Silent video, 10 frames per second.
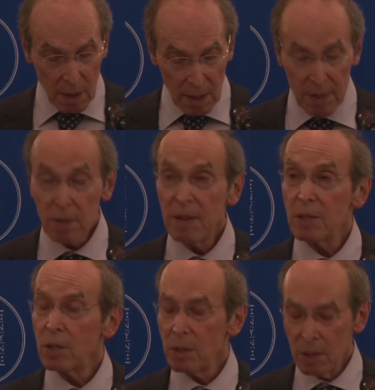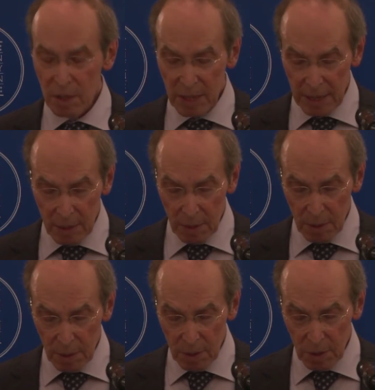Interventions in the second and
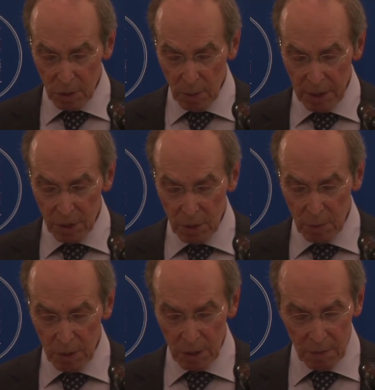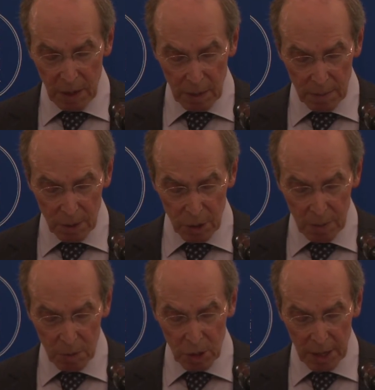third situations, which involve
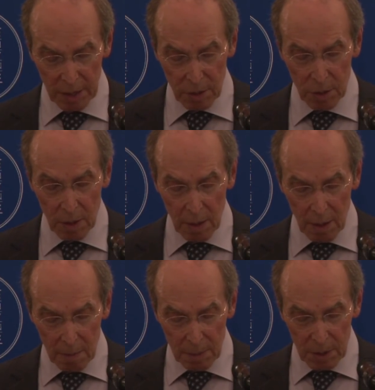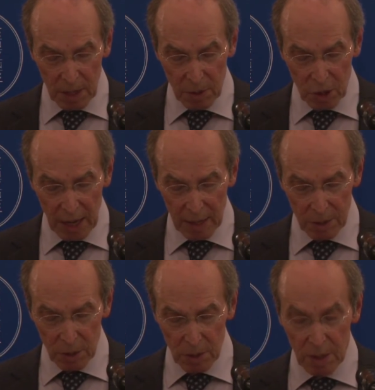regime change, present
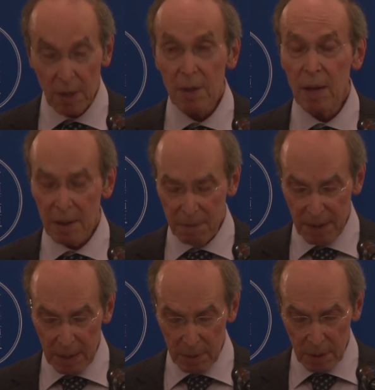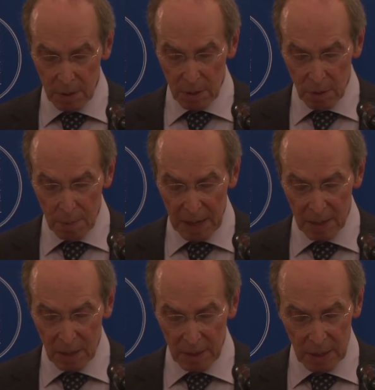challenges that are not found in
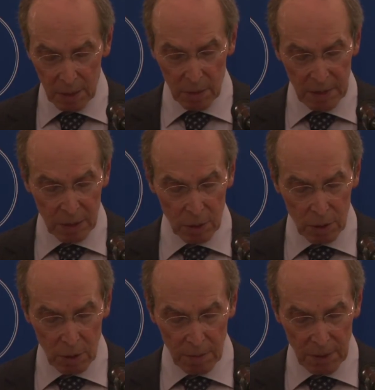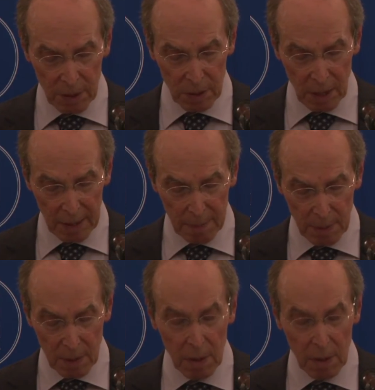humanitarian interventions of the first type.